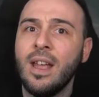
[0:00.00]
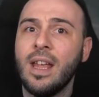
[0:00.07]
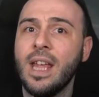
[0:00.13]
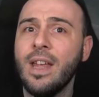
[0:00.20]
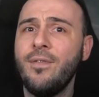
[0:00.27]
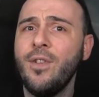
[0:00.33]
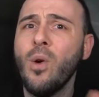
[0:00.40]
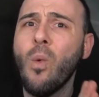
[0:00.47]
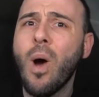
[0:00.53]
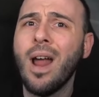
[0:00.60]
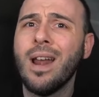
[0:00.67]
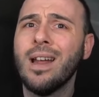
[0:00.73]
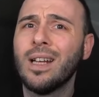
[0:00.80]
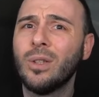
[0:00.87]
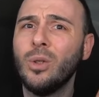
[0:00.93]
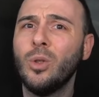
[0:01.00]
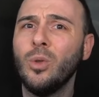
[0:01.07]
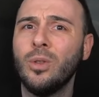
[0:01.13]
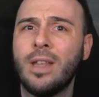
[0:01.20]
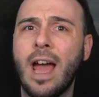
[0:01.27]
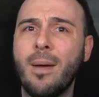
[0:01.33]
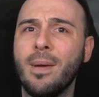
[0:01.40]
If you want her to do
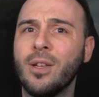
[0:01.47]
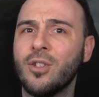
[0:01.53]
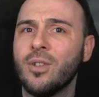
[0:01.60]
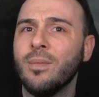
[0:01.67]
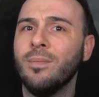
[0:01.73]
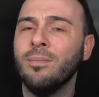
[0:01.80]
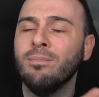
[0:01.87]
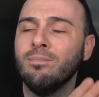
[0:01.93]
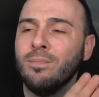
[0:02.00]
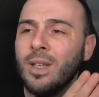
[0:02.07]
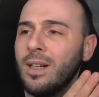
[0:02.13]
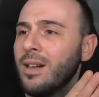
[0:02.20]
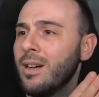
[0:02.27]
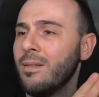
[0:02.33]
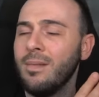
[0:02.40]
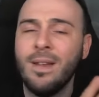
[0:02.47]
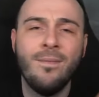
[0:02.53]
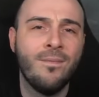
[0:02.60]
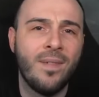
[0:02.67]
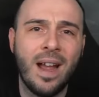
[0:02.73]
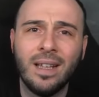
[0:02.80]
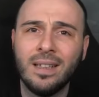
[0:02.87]
damage, the
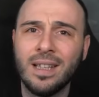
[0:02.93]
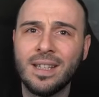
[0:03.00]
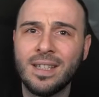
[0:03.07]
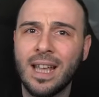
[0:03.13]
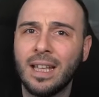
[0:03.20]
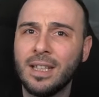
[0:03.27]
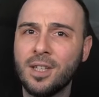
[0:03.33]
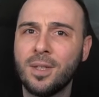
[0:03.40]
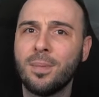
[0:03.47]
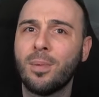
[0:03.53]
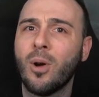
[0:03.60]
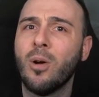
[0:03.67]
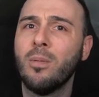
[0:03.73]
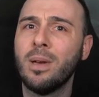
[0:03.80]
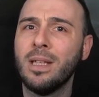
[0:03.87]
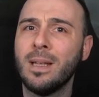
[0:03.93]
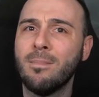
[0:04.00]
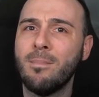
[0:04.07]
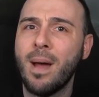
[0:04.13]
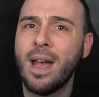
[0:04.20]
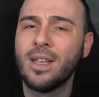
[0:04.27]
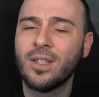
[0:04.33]
Inventor set is probably the
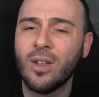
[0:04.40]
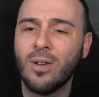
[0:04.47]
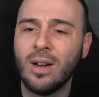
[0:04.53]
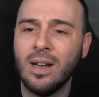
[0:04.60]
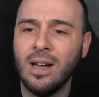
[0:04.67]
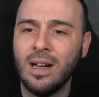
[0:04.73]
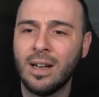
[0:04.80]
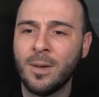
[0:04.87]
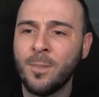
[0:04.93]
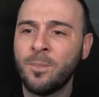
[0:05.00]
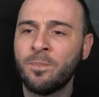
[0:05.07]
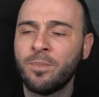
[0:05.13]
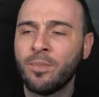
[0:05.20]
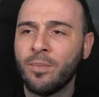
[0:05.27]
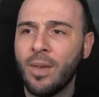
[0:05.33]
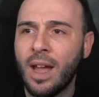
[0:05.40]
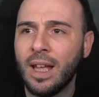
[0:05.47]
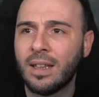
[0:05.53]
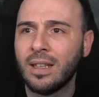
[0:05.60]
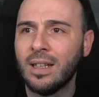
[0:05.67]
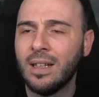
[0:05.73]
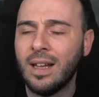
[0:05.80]
best on her
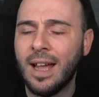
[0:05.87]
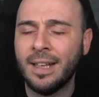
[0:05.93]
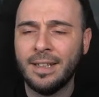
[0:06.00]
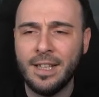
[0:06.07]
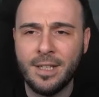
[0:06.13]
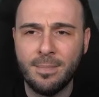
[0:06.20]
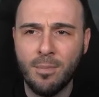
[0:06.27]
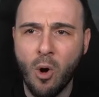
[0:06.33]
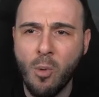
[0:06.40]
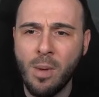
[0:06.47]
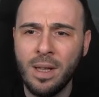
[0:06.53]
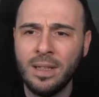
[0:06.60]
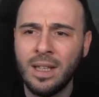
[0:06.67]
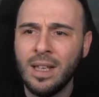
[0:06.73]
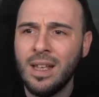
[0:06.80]
at, uh, at this moment.